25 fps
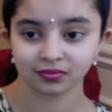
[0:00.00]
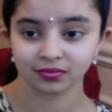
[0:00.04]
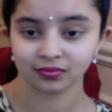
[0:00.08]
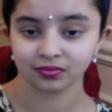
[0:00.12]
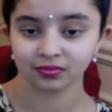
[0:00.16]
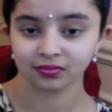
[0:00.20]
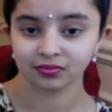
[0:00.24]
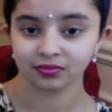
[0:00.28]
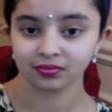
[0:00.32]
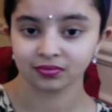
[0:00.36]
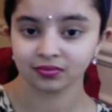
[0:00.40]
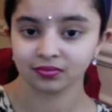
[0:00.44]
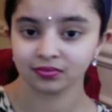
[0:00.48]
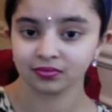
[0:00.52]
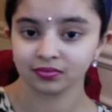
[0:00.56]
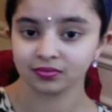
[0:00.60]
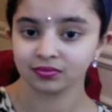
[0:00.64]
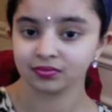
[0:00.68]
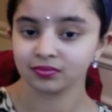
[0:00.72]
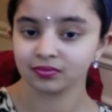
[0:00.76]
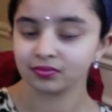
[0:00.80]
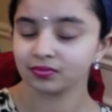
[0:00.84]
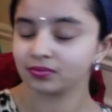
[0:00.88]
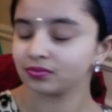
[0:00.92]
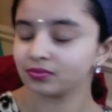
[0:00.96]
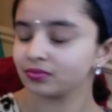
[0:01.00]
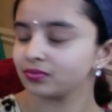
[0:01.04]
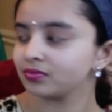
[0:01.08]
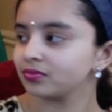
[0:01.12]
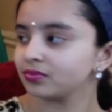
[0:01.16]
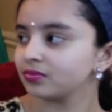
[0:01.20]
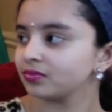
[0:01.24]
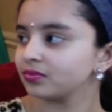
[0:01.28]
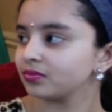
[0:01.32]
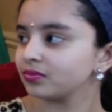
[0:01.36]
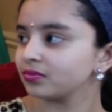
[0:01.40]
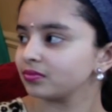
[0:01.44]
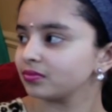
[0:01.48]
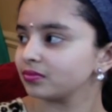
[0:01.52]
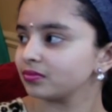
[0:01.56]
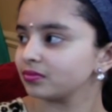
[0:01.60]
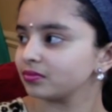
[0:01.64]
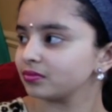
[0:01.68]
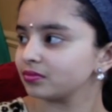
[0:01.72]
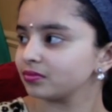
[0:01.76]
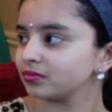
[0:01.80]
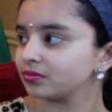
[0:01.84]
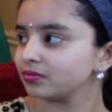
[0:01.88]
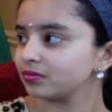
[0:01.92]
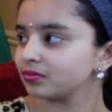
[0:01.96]

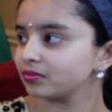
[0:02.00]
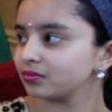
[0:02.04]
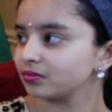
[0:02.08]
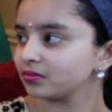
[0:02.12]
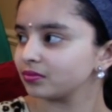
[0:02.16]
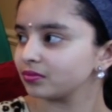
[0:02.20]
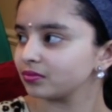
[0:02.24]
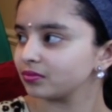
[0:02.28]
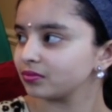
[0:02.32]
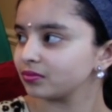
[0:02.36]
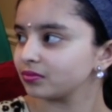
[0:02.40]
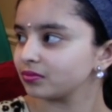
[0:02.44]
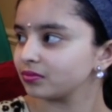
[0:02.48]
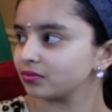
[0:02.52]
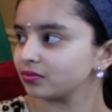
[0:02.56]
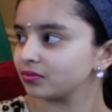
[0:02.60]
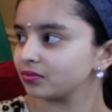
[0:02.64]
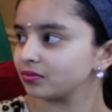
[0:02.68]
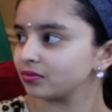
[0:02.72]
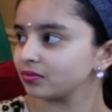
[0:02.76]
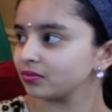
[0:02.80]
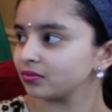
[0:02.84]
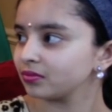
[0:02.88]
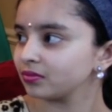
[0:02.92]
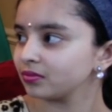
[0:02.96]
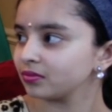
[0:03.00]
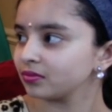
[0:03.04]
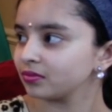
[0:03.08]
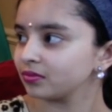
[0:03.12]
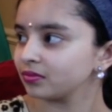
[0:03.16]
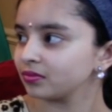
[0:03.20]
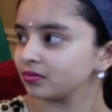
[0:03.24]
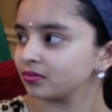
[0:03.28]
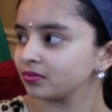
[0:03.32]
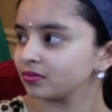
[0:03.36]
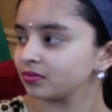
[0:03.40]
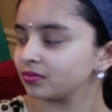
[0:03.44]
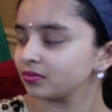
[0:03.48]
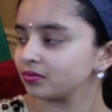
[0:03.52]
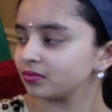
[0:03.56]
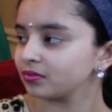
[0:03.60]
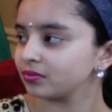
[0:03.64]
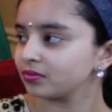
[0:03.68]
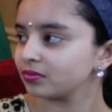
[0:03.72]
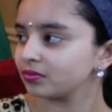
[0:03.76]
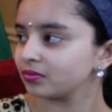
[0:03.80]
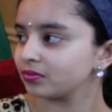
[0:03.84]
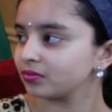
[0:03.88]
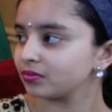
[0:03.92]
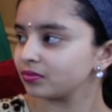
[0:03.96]

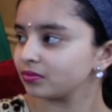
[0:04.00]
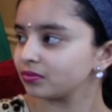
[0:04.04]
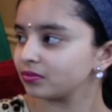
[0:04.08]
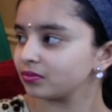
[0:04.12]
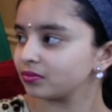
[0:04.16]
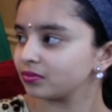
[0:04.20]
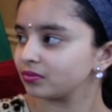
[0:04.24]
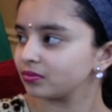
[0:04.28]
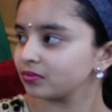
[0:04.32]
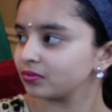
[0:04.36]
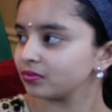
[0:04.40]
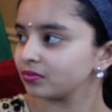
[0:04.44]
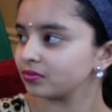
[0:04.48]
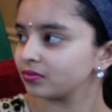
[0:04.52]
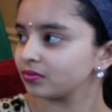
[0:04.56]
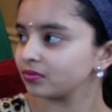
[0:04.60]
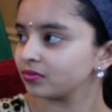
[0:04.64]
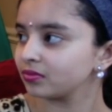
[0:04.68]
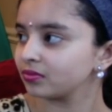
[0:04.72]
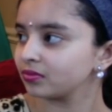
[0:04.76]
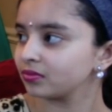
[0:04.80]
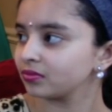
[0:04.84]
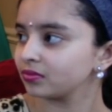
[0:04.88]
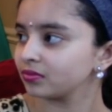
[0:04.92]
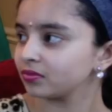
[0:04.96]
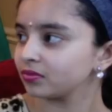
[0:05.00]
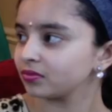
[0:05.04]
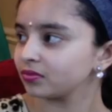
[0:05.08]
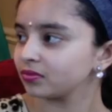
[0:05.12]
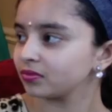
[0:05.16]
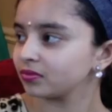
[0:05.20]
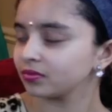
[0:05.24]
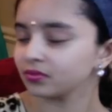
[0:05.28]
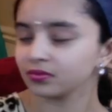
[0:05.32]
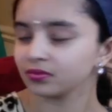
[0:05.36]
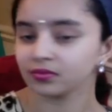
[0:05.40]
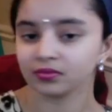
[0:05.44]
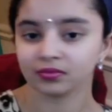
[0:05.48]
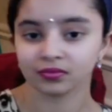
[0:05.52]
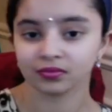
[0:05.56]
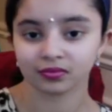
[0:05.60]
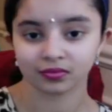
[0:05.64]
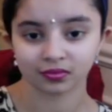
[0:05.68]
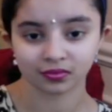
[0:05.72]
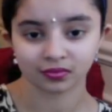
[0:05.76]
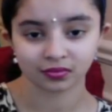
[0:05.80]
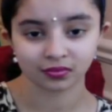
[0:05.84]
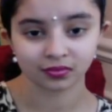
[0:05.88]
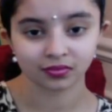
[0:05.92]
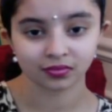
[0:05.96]

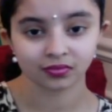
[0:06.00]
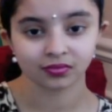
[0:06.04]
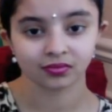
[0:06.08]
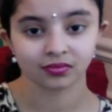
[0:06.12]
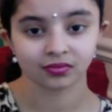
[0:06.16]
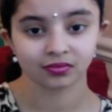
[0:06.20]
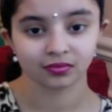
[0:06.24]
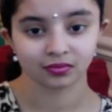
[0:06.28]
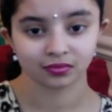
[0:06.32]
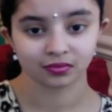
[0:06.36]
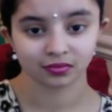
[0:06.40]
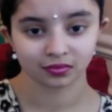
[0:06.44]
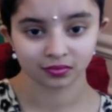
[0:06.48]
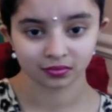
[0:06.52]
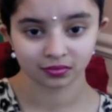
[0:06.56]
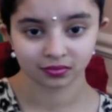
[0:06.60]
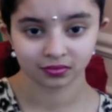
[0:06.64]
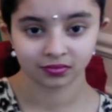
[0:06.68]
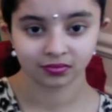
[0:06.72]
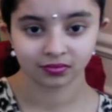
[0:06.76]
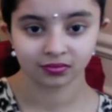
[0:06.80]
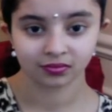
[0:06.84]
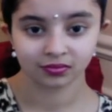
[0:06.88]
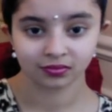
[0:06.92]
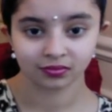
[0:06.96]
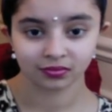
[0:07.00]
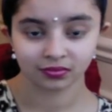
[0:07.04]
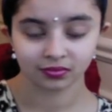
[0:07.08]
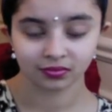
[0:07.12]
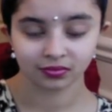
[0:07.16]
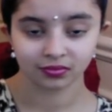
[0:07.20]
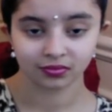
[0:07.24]
No words are spoken by the person on screen.